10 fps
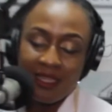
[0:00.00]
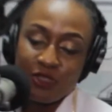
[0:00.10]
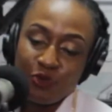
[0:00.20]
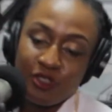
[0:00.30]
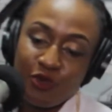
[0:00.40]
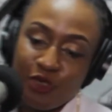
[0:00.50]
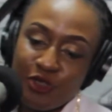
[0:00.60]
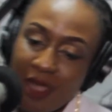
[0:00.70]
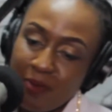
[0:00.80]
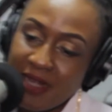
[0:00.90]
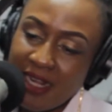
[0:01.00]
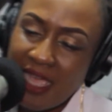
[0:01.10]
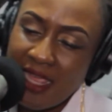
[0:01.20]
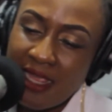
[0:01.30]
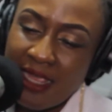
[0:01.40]
that's what's going to happen. And
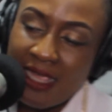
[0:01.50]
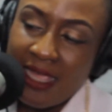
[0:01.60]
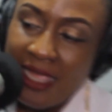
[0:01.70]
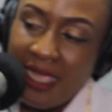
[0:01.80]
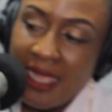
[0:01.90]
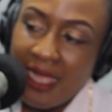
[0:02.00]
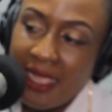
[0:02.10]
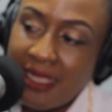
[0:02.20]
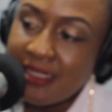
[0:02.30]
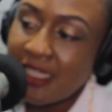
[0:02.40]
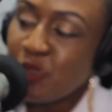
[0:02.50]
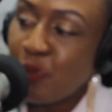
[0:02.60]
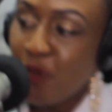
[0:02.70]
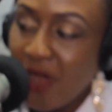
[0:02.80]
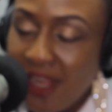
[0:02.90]
I just
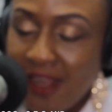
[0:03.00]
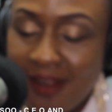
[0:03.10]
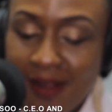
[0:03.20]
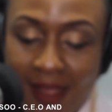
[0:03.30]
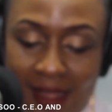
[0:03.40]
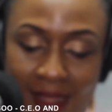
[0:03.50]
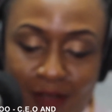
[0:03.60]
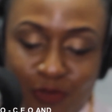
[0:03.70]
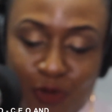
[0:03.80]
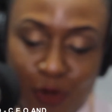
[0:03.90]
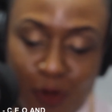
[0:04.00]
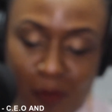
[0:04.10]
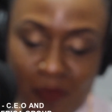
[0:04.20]
pray for